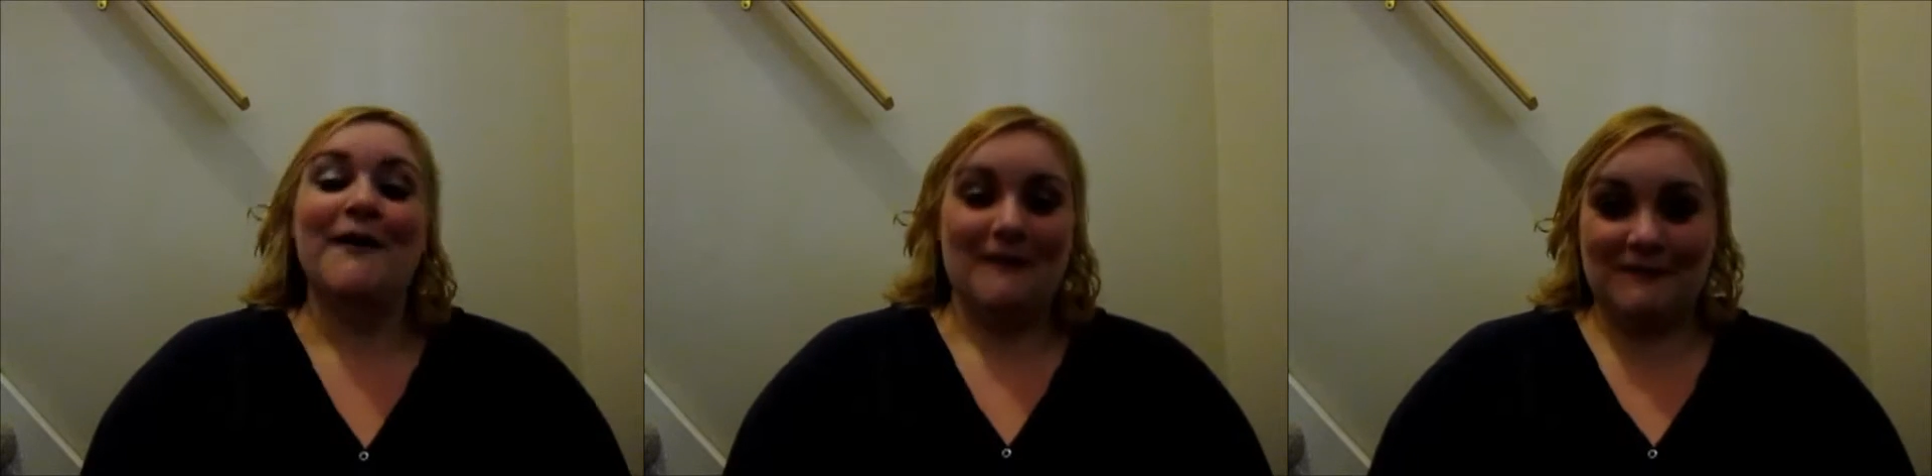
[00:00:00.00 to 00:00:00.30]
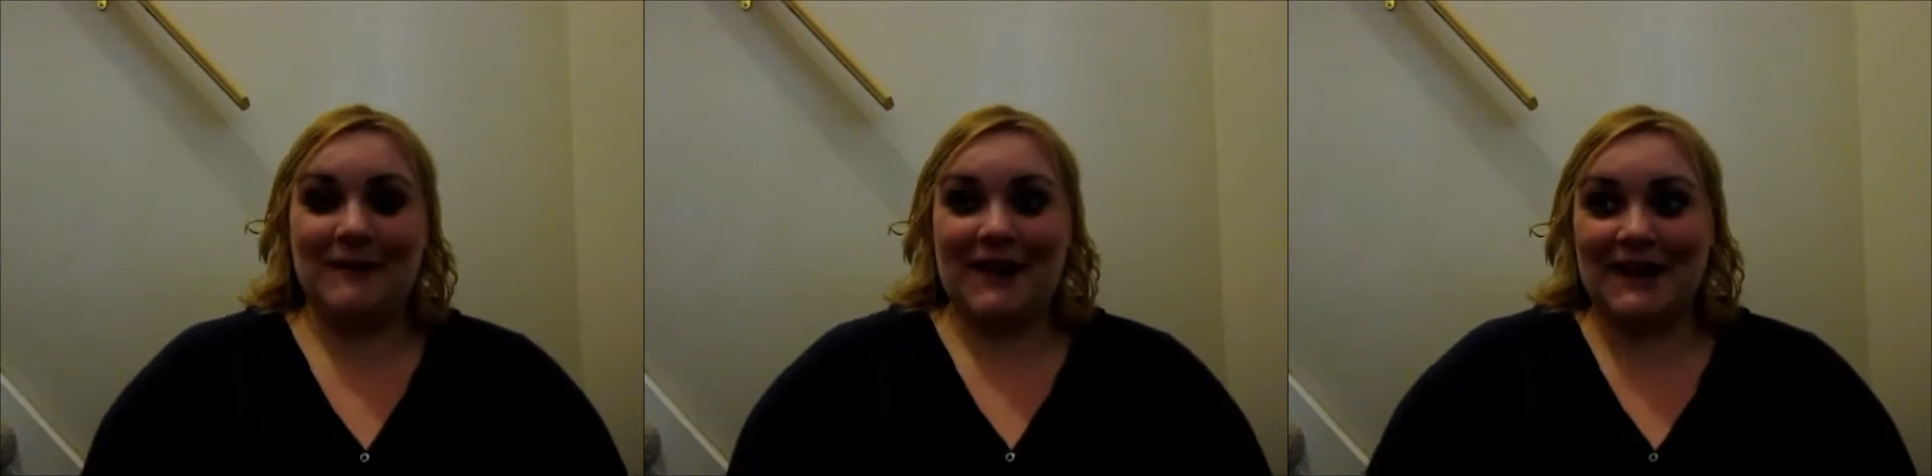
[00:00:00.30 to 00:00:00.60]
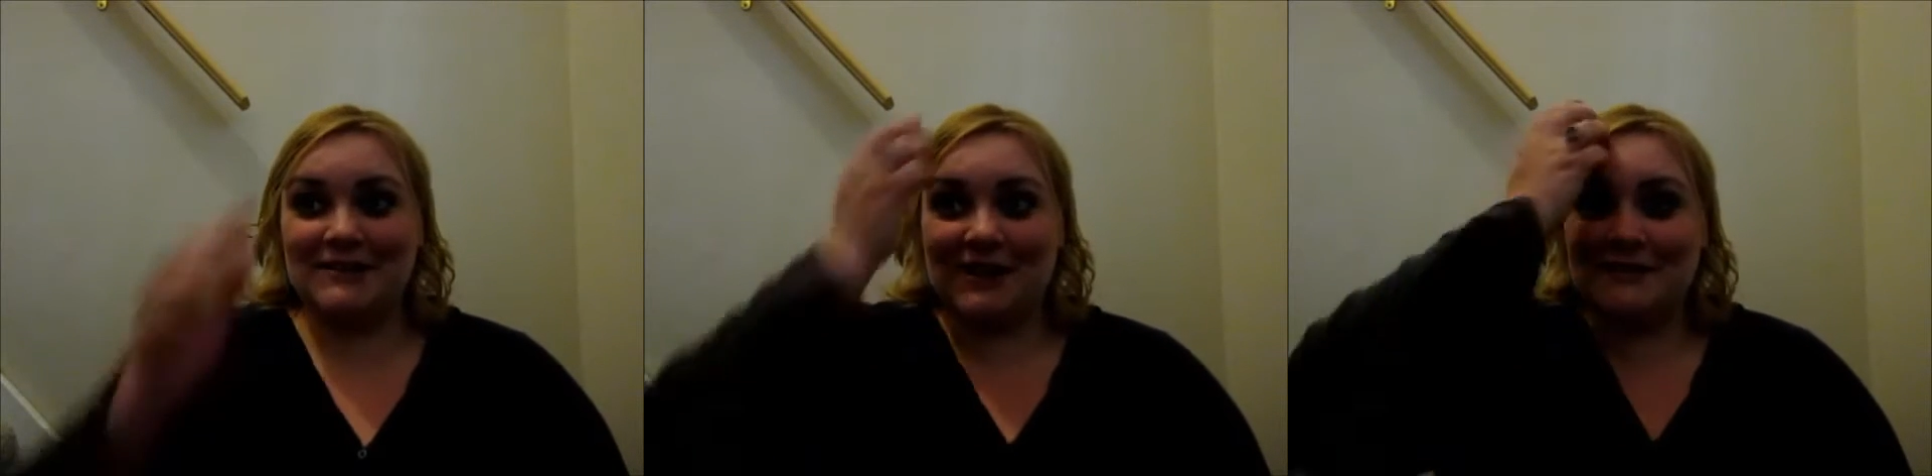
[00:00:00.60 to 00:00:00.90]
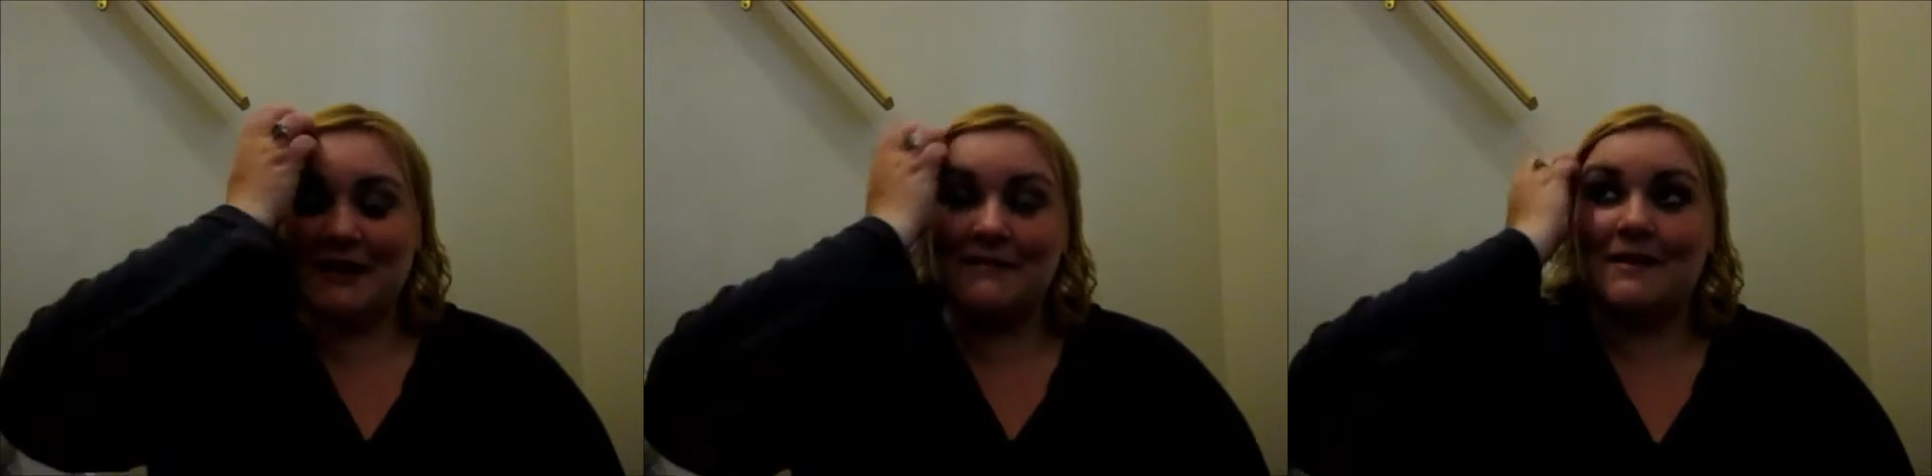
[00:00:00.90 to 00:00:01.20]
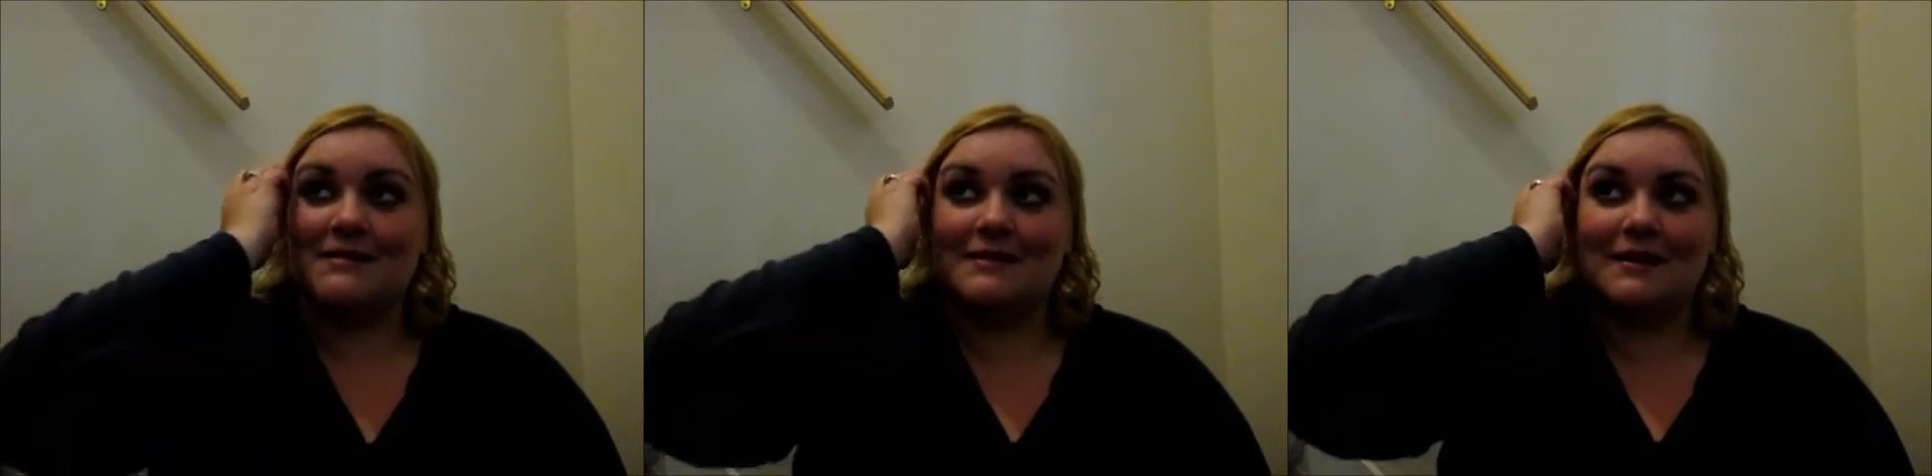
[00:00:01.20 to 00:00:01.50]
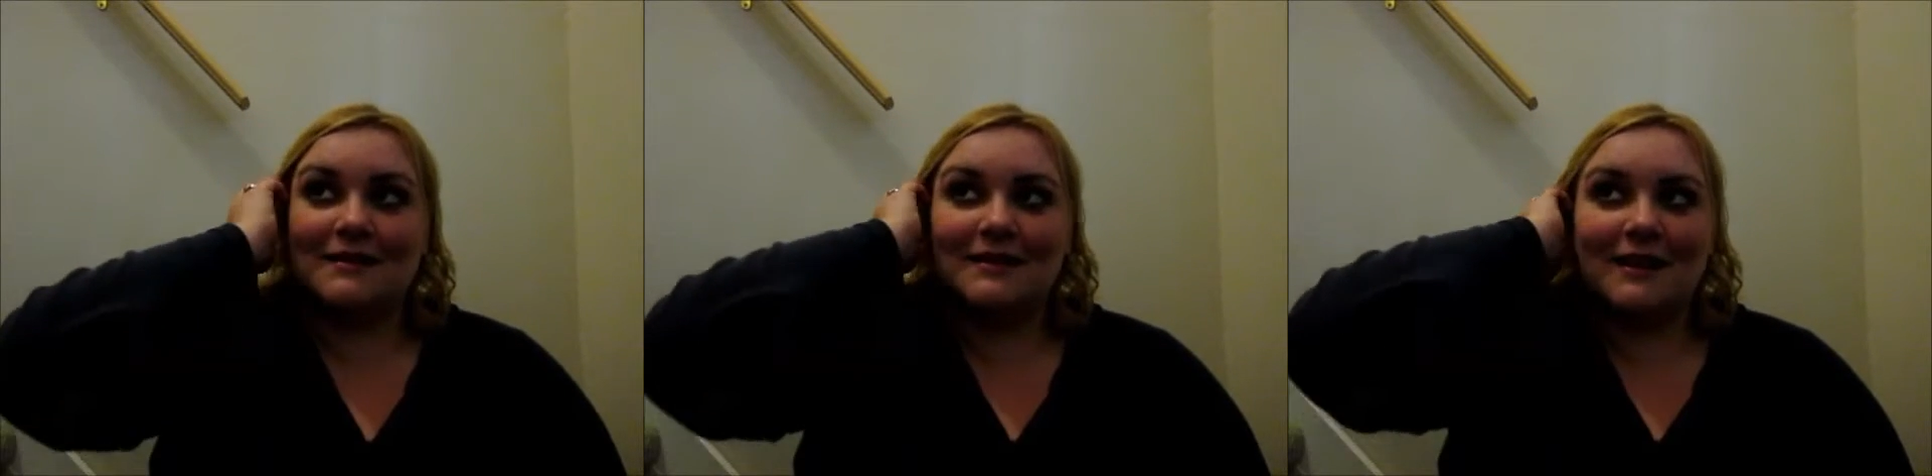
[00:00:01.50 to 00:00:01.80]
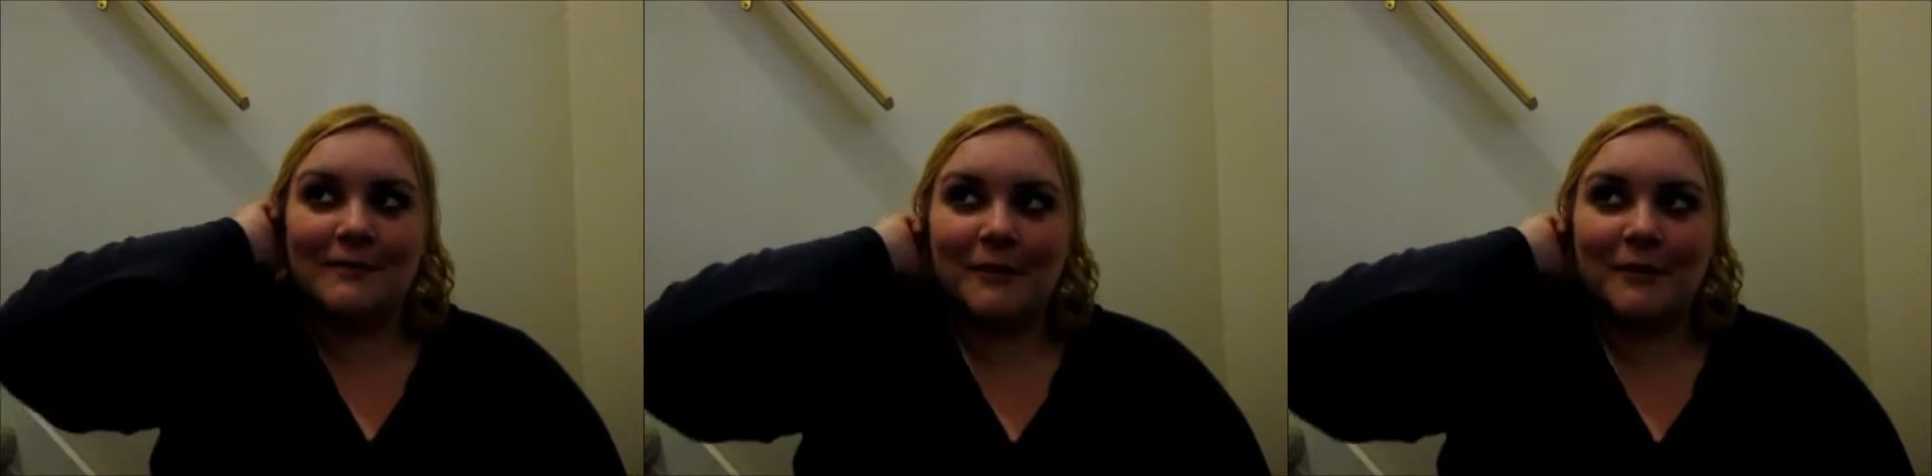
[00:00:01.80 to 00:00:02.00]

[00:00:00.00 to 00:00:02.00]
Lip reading: of my anti-anxiety meds, and luckily I'm